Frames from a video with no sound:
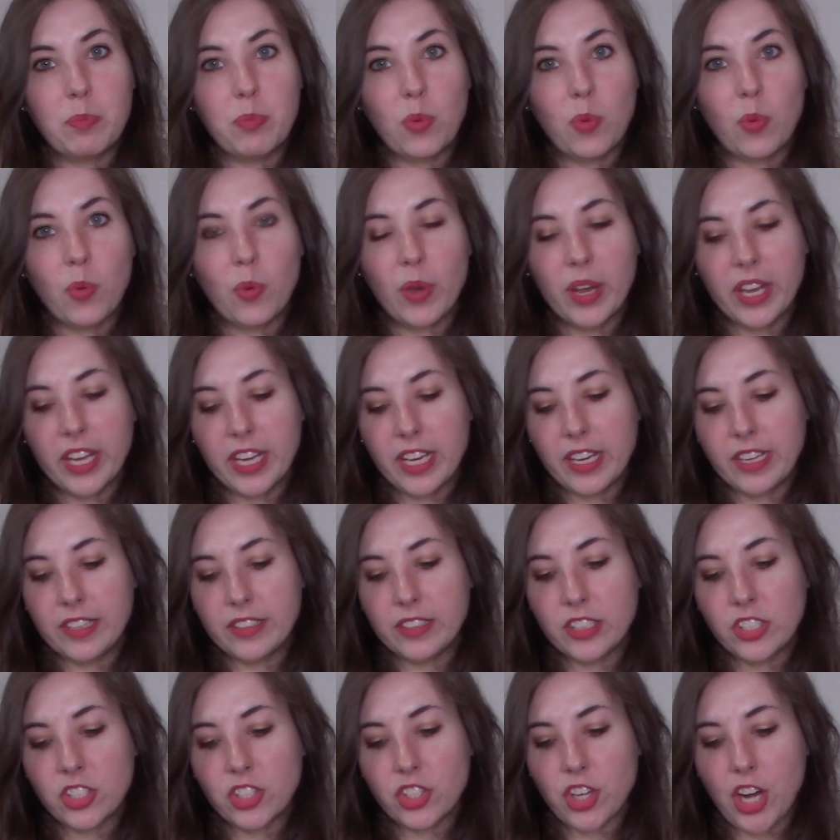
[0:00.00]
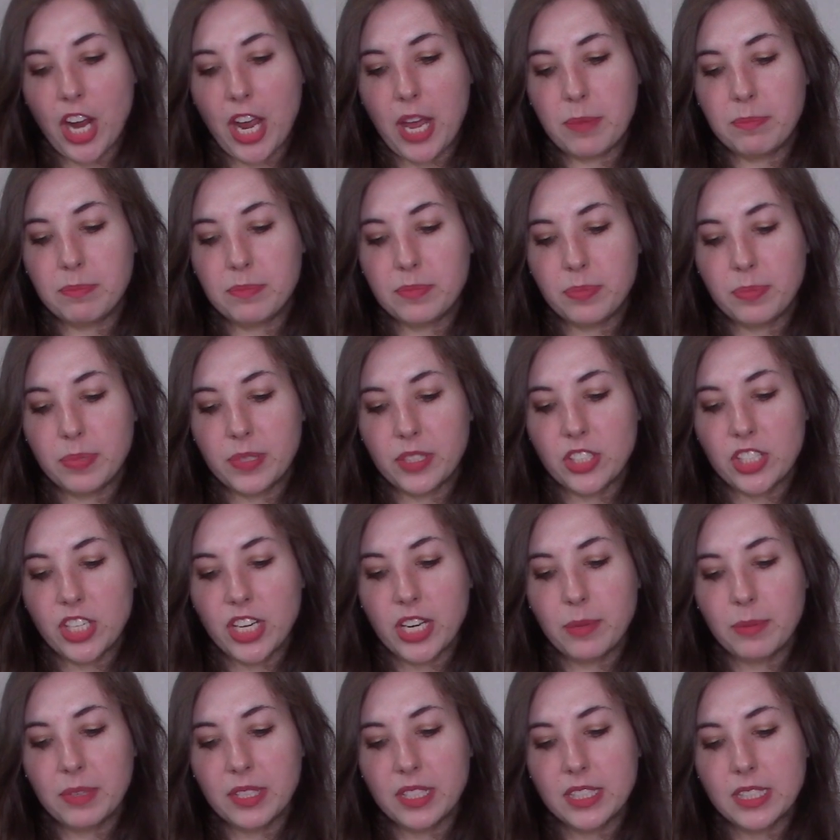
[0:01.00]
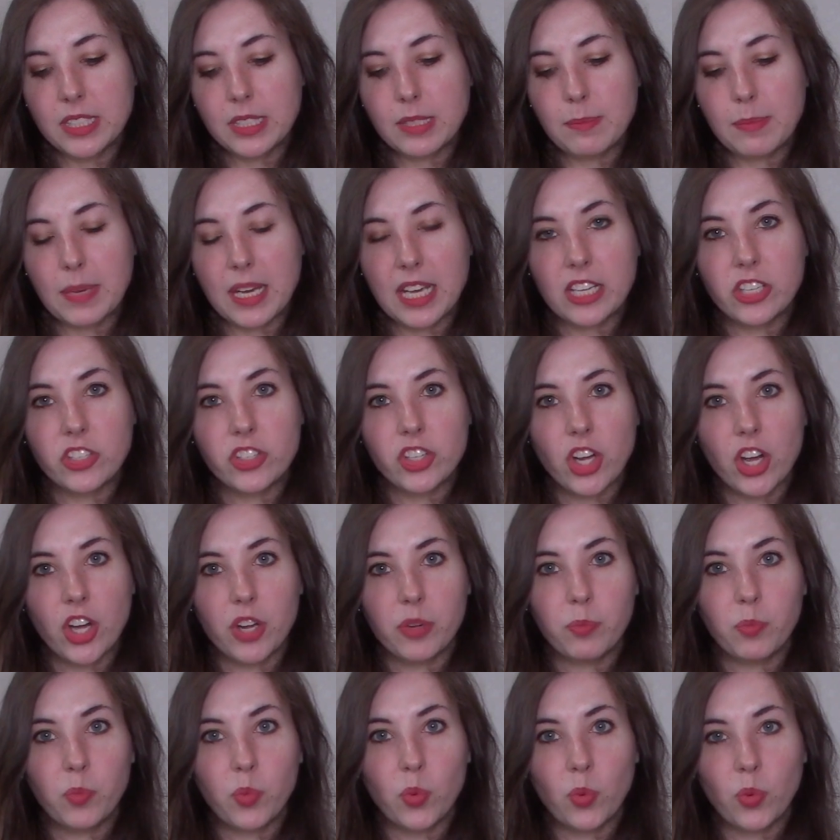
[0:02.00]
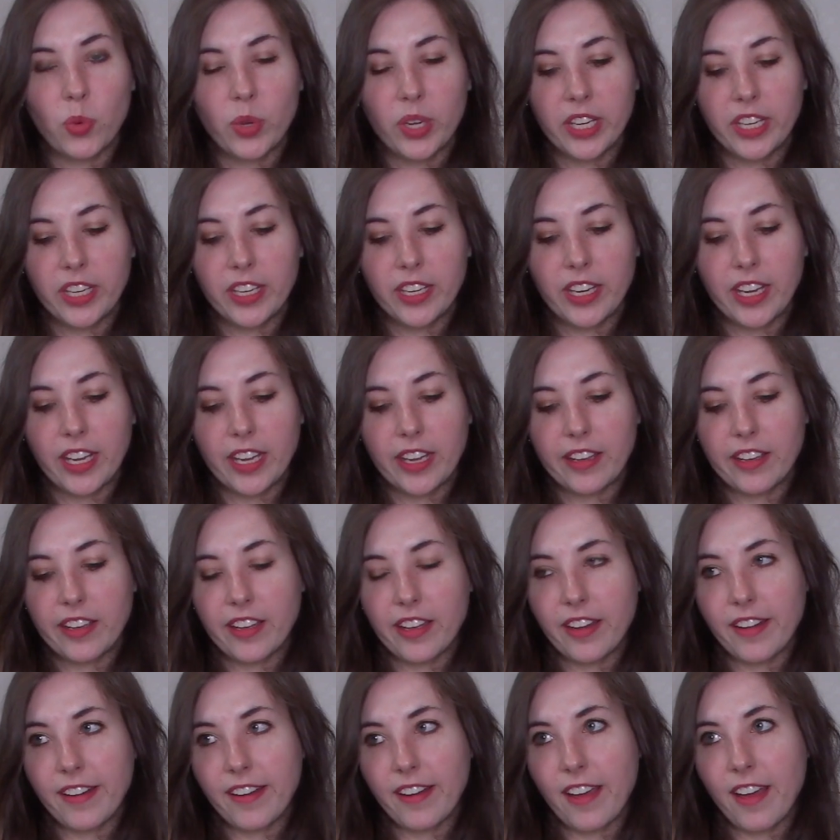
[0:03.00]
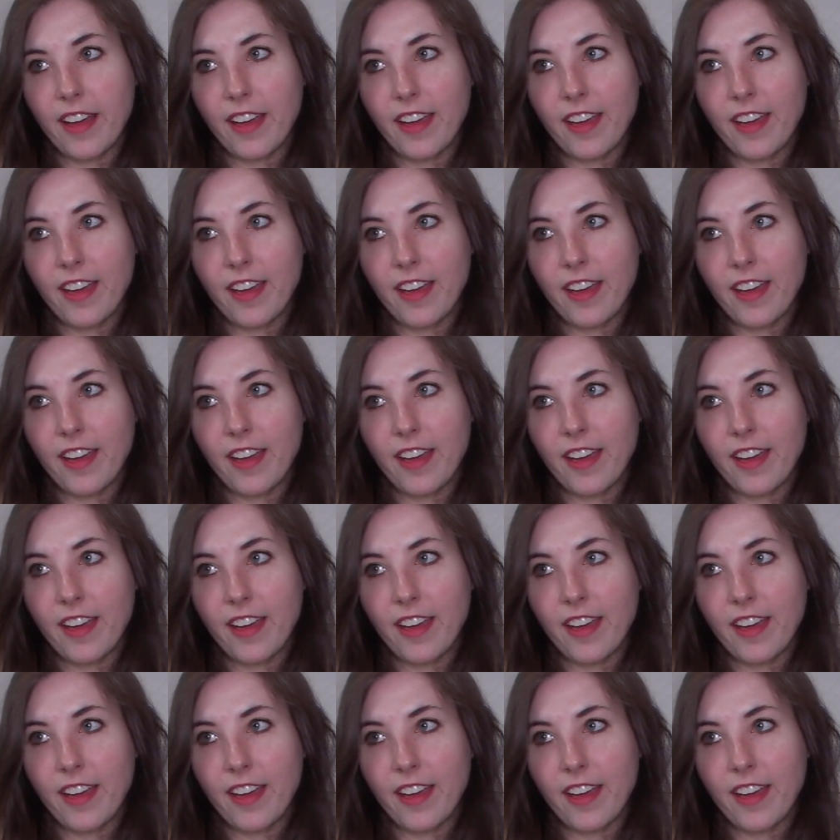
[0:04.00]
Boy and the Striped Pajamas by John Boyne, and